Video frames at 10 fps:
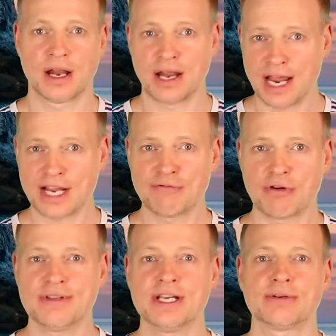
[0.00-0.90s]
Like
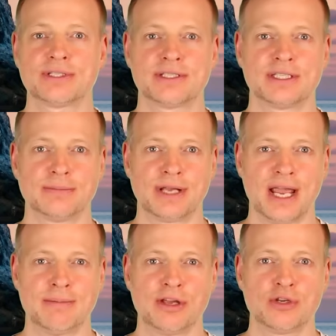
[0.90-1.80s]
for the Ecosystem Game,